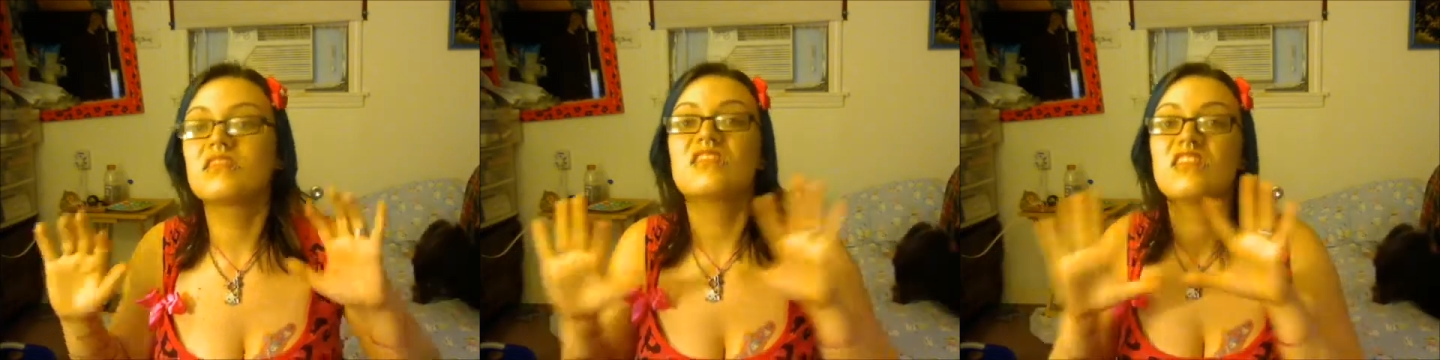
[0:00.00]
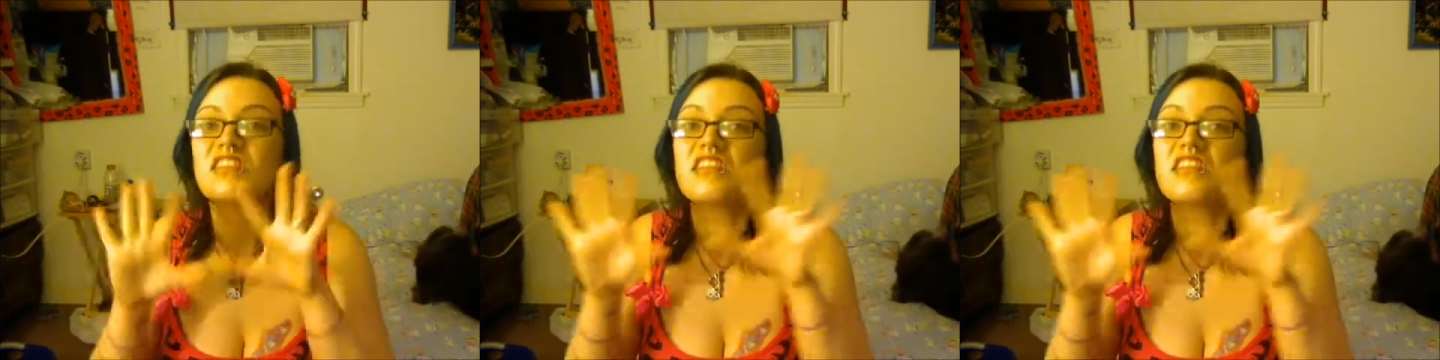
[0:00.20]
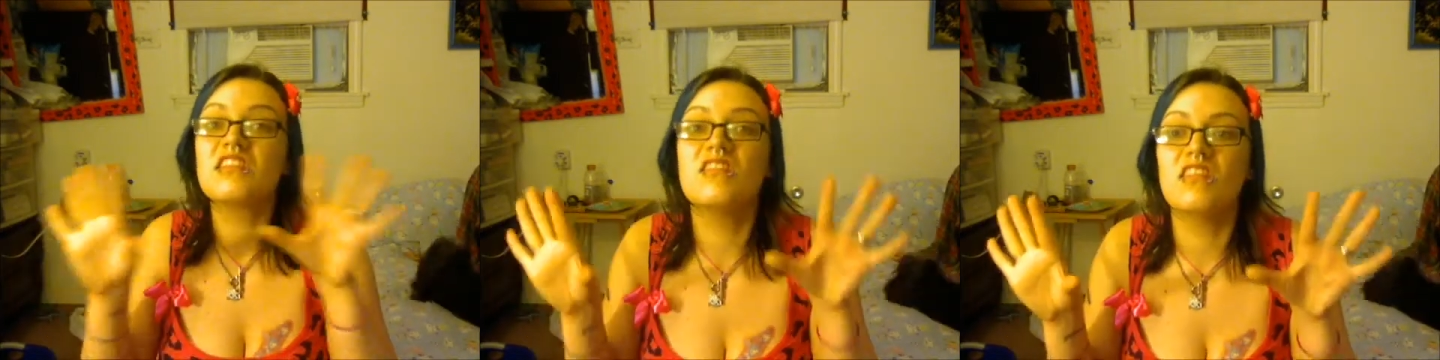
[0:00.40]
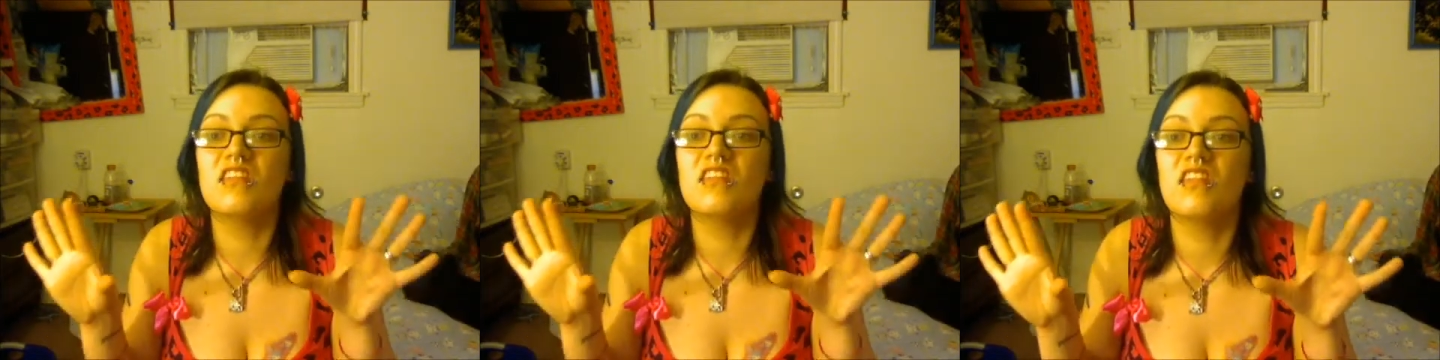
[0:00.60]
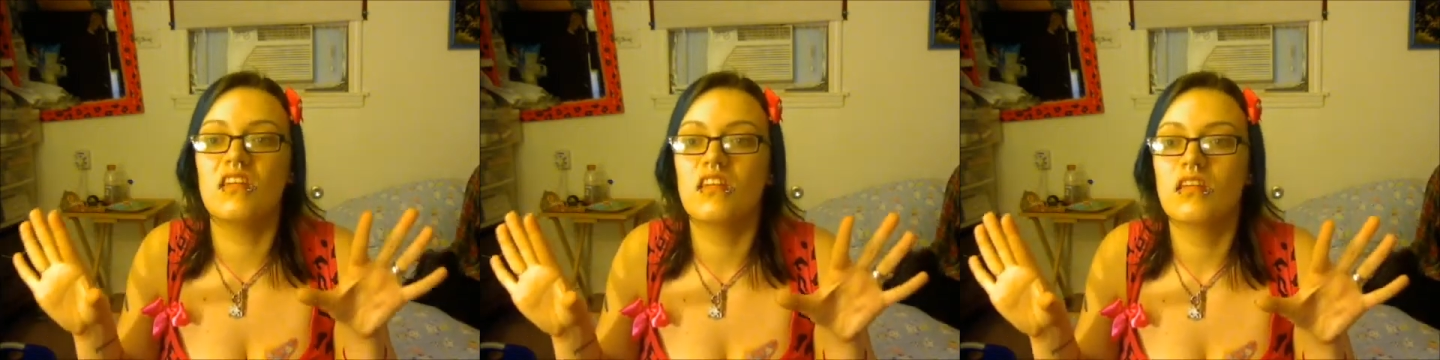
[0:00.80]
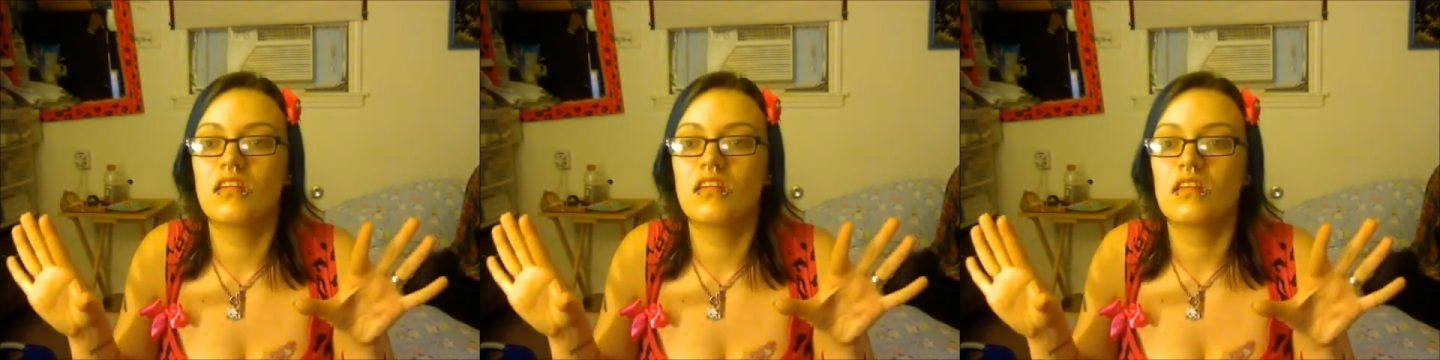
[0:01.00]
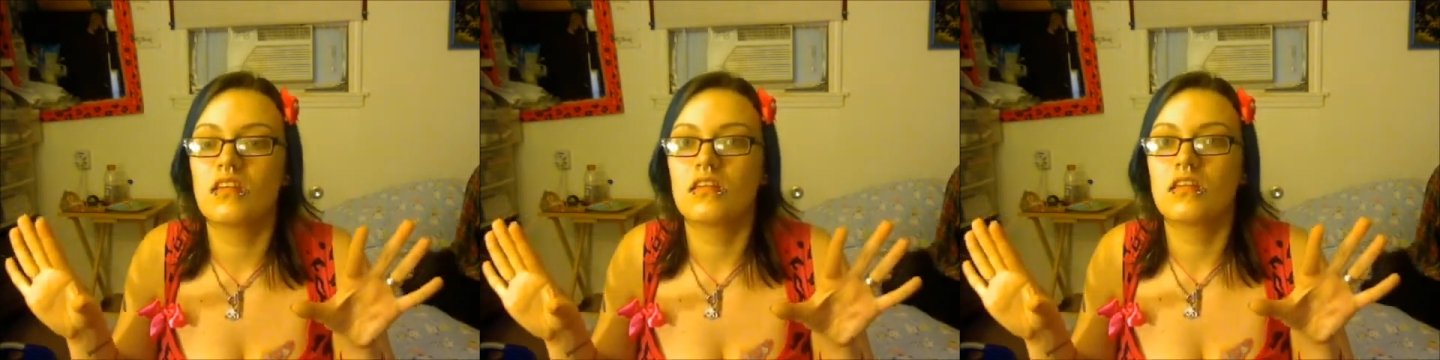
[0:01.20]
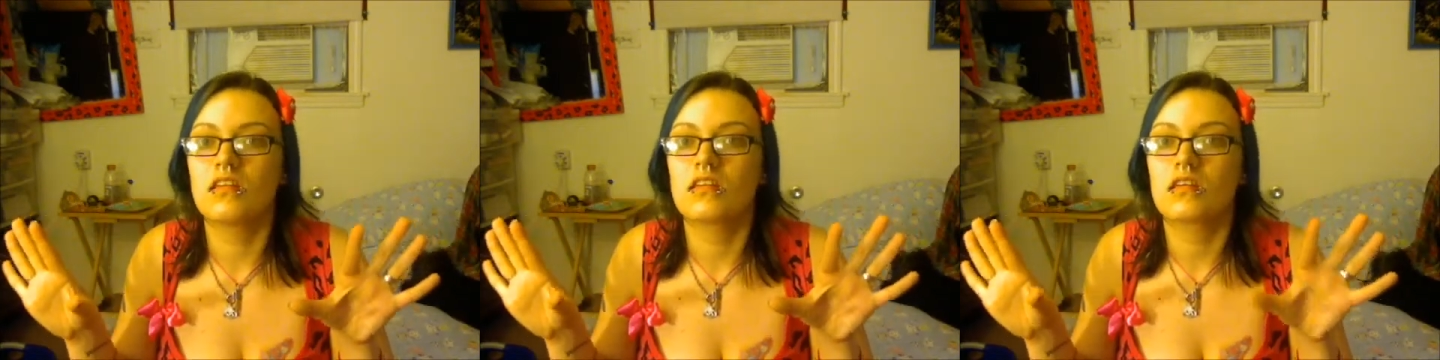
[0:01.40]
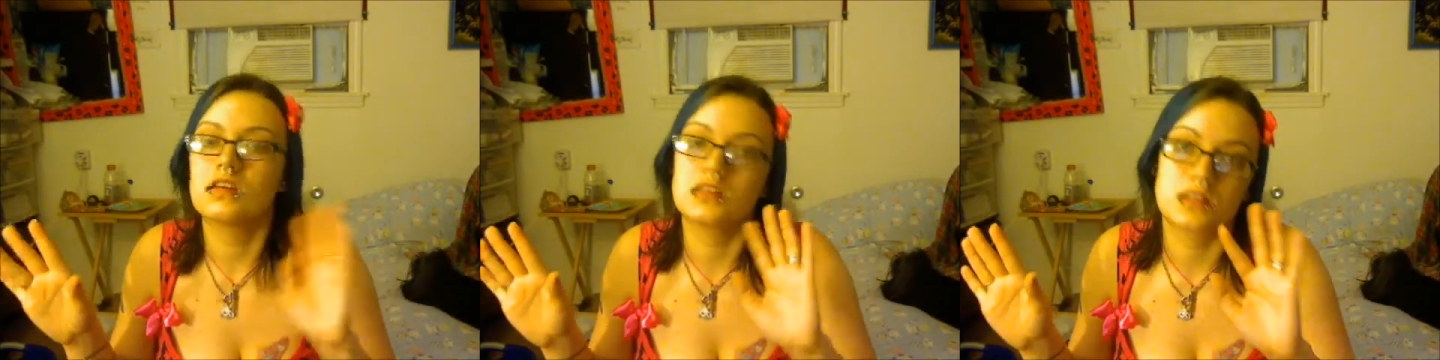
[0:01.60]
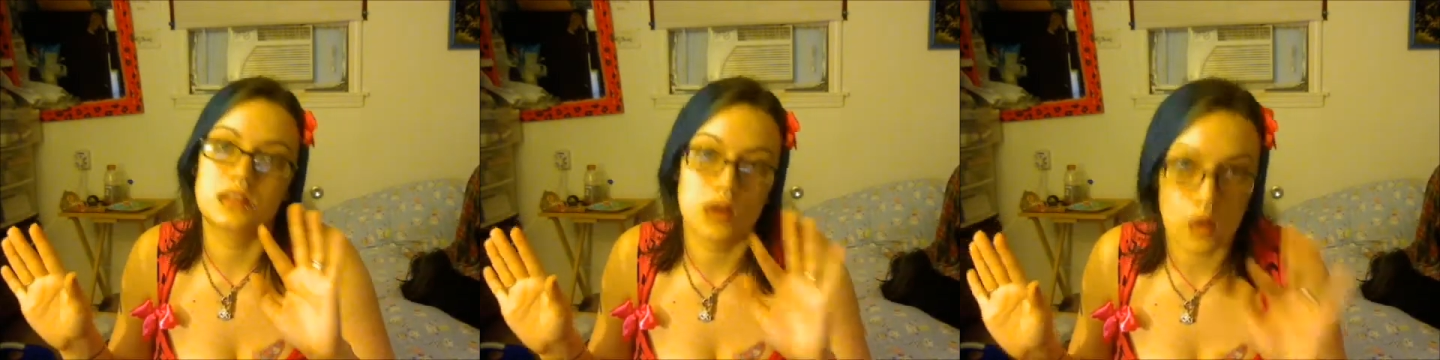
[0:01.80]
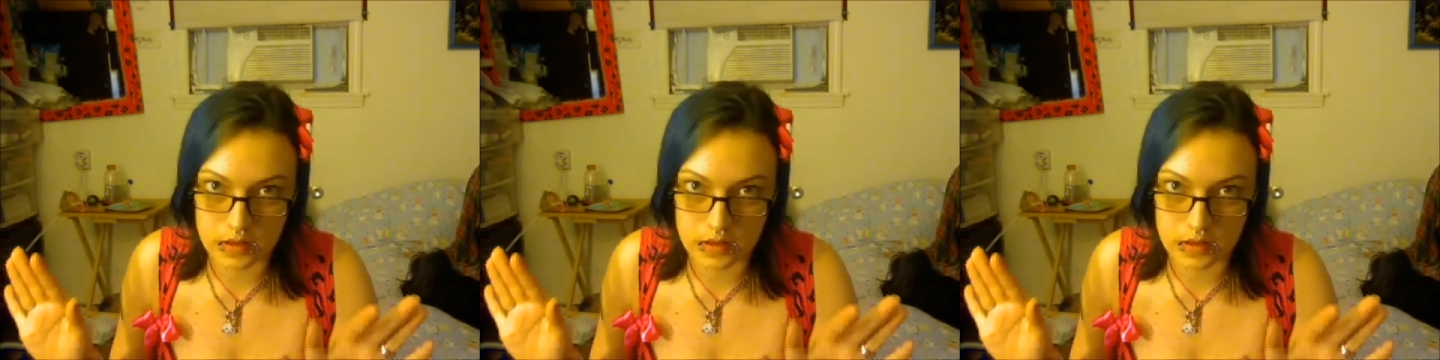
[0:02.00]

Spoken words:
Blech is the